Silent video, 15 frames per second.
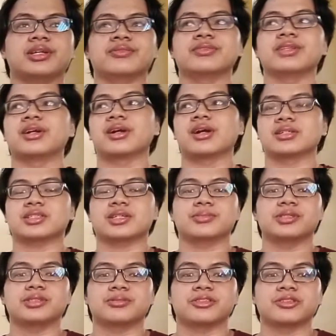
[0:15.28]
there are some
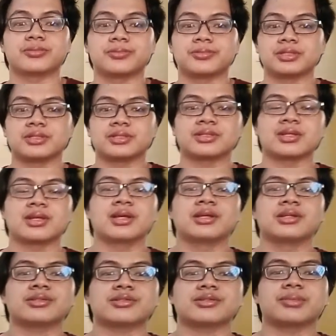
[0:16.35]
disturbance,
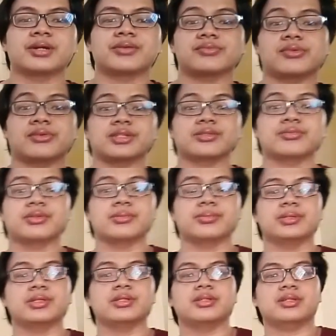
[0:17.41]
so my voice will
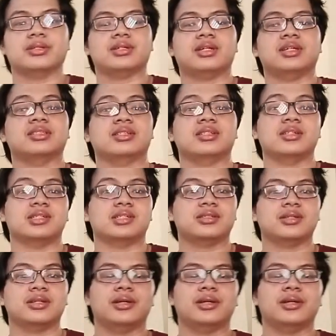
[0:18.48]
be unclear,